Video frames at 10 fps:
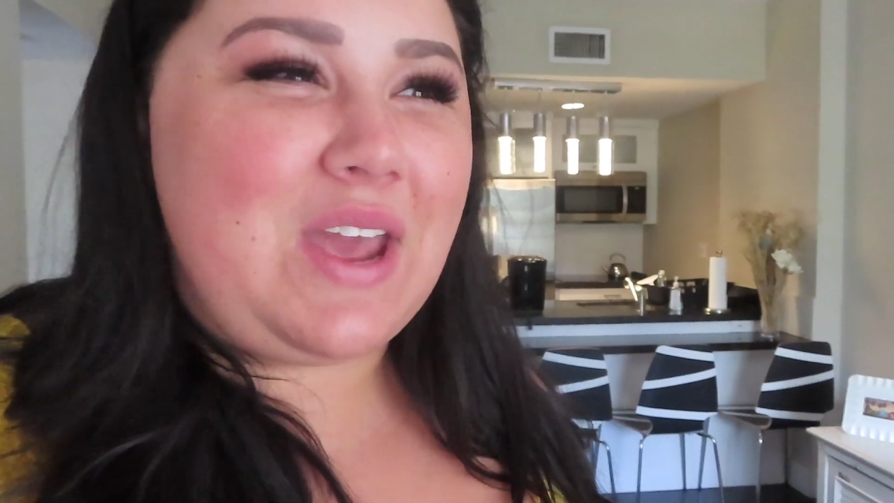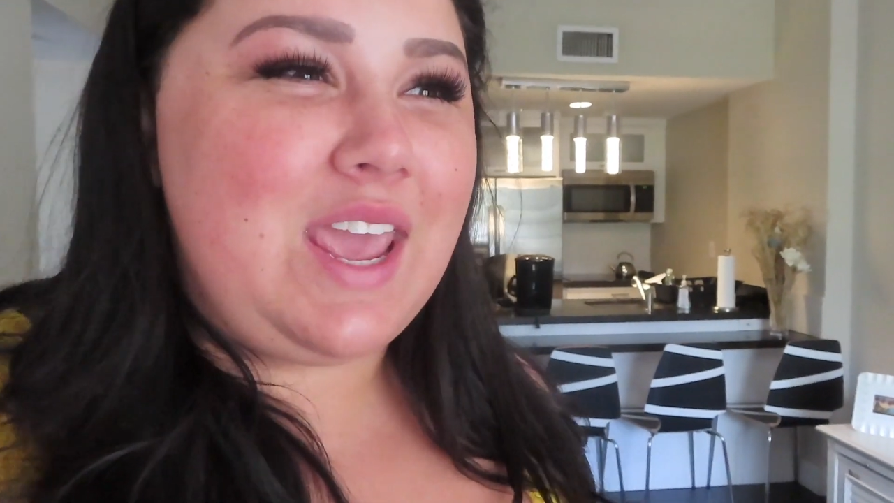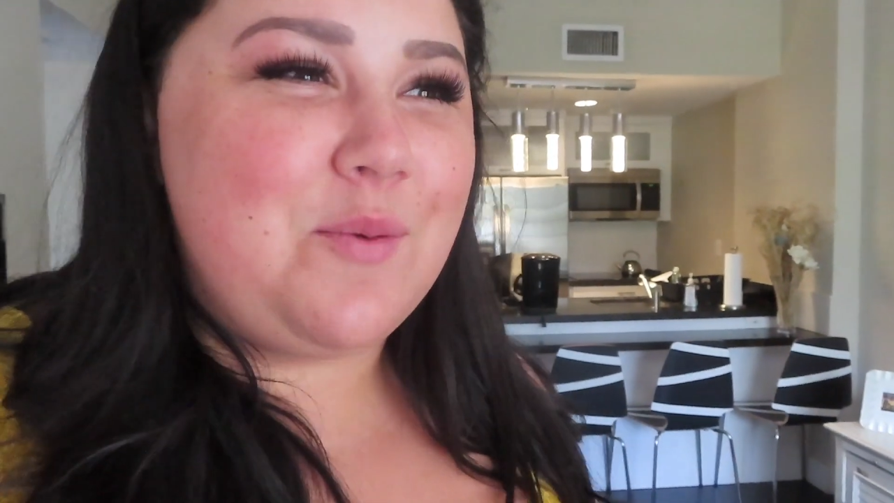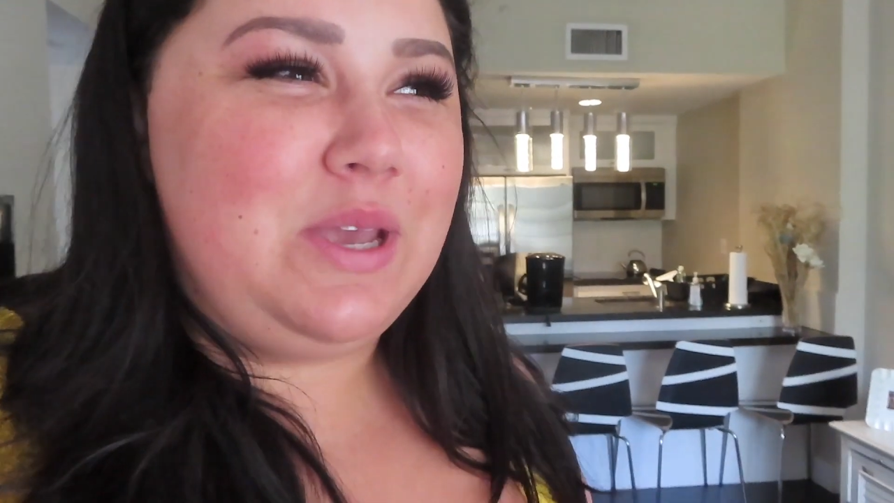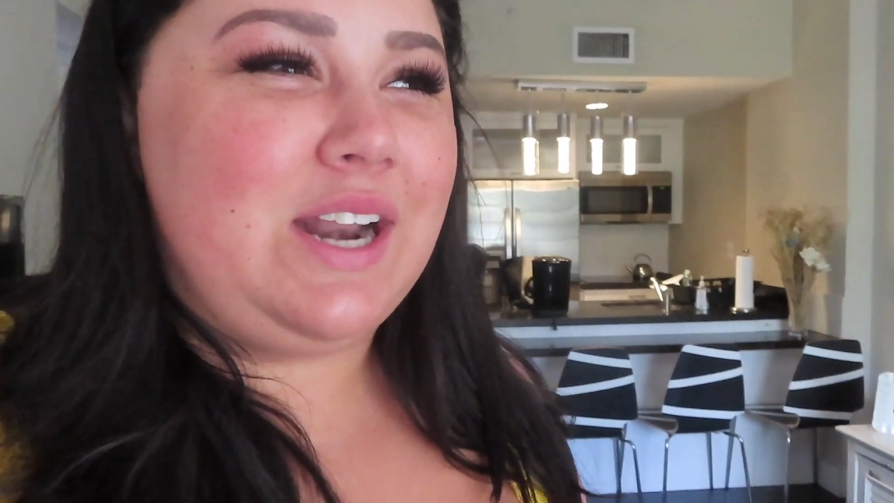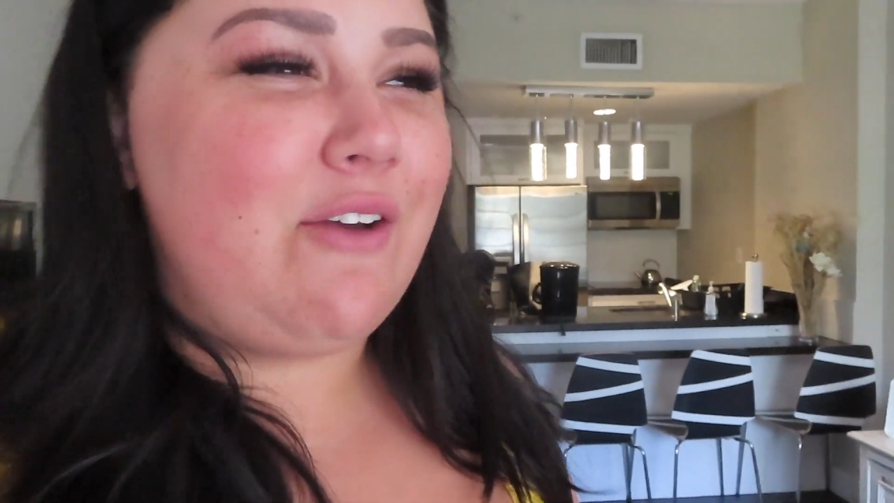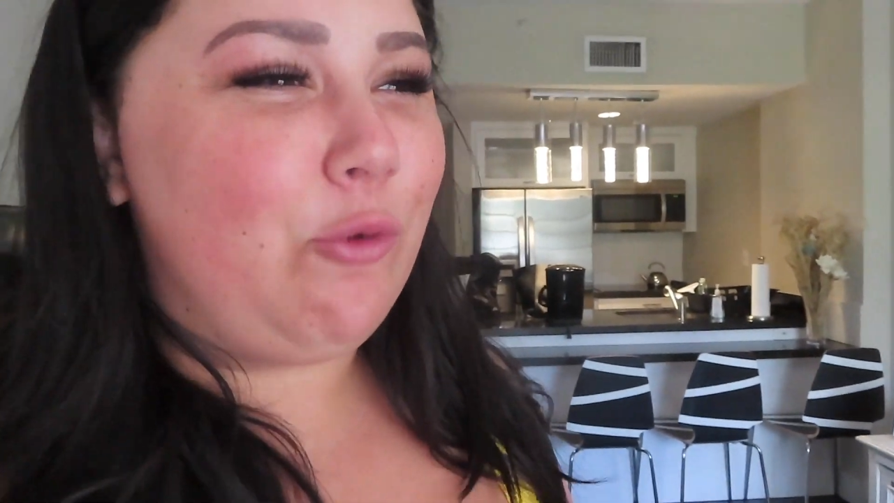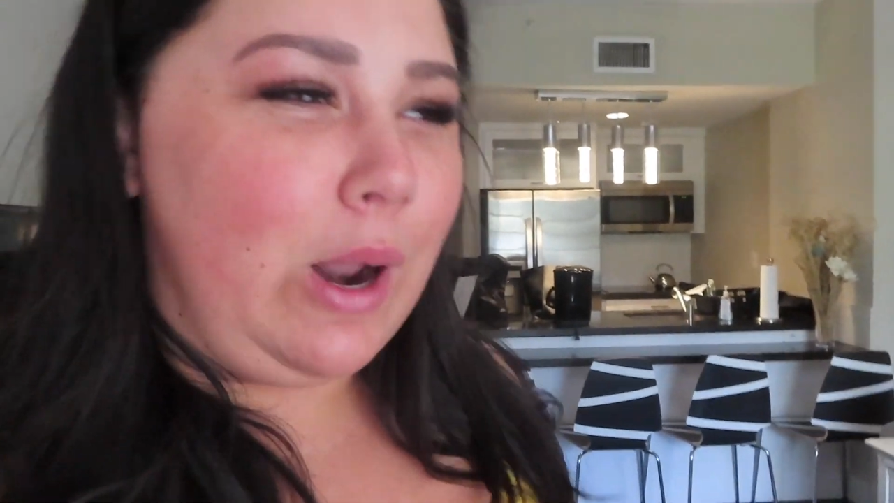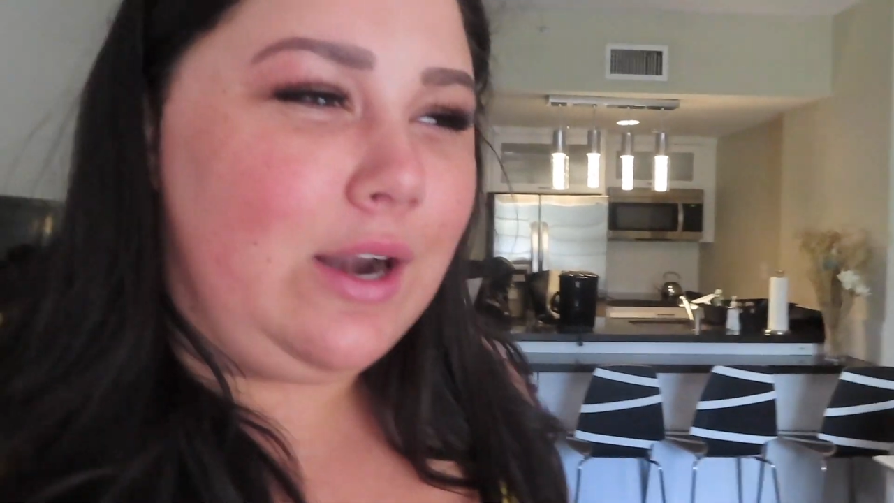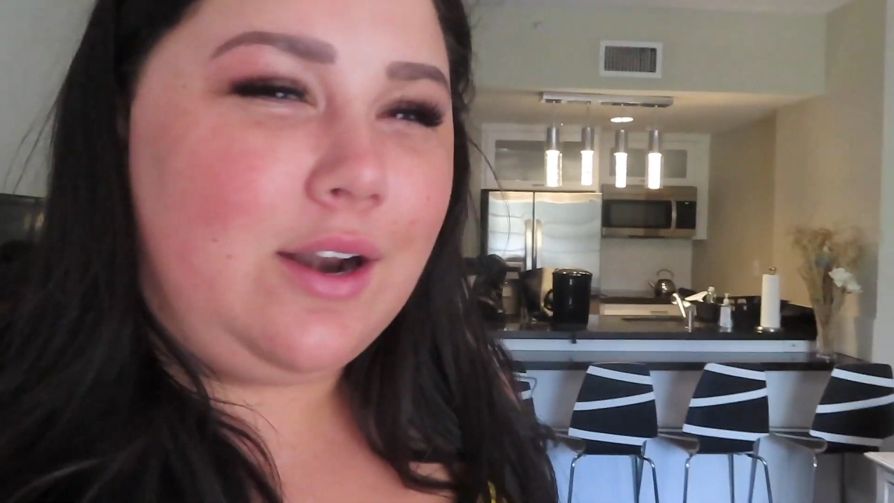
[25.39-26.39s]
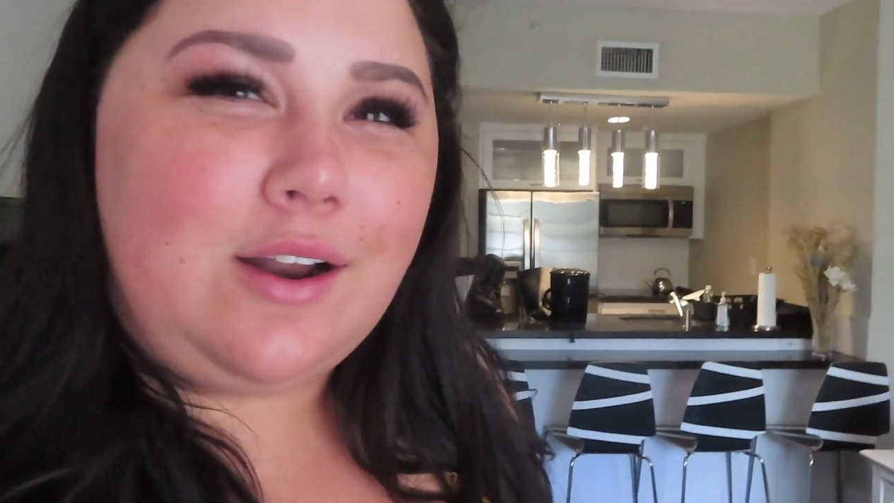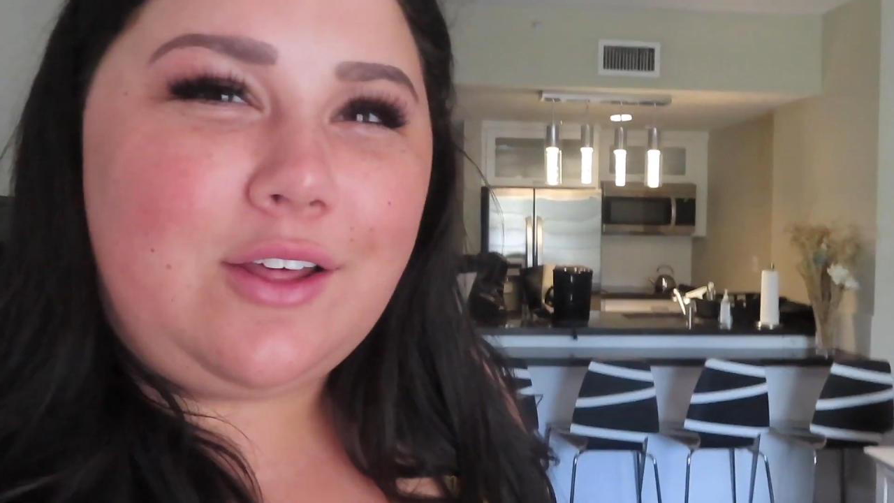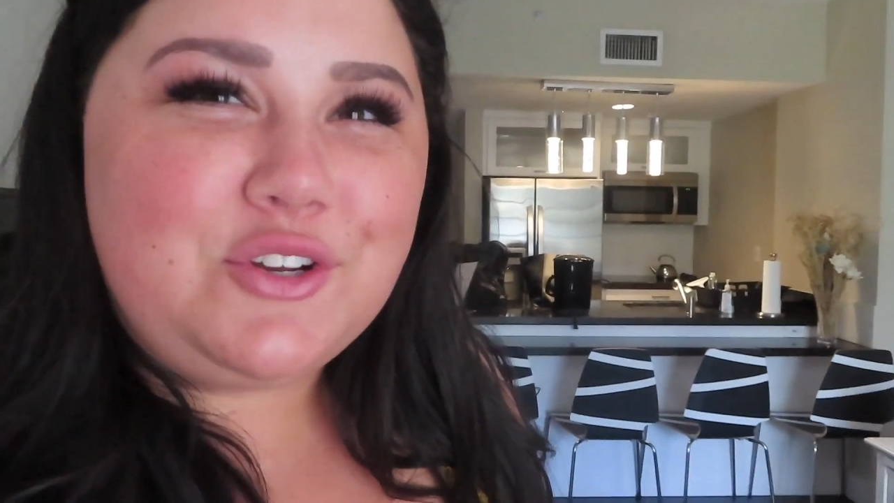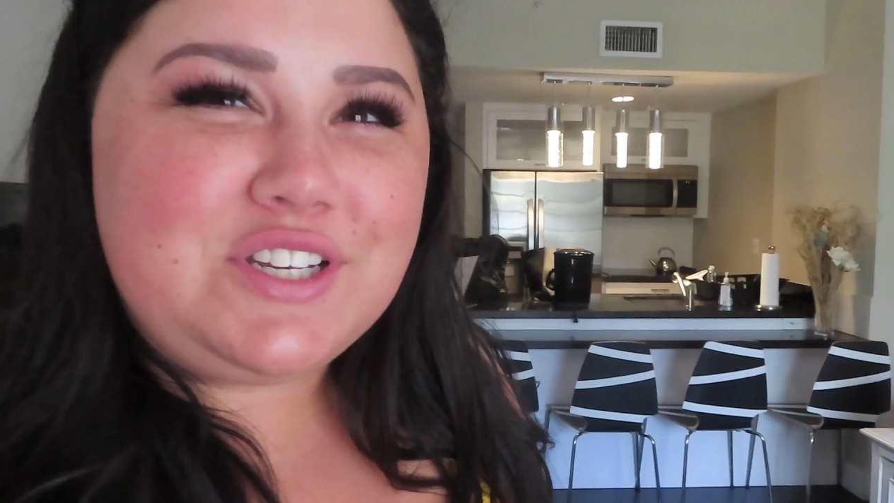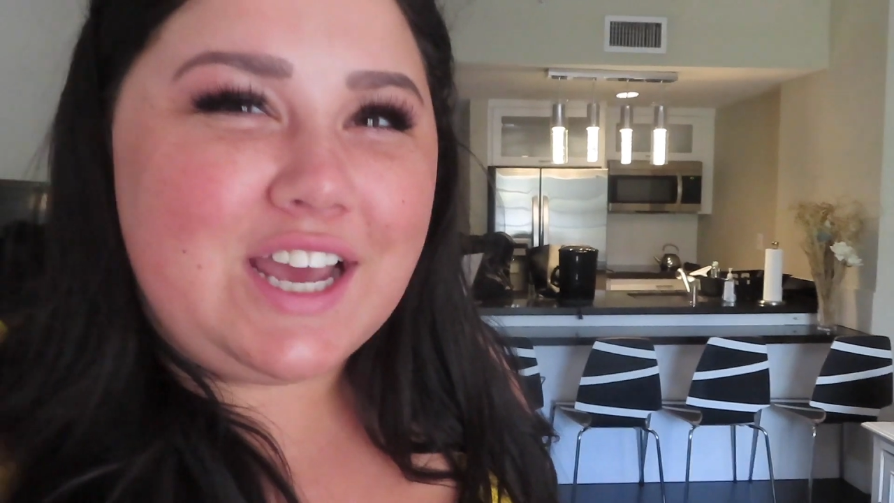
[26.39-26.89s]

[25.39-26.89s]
Miami and I've wanted another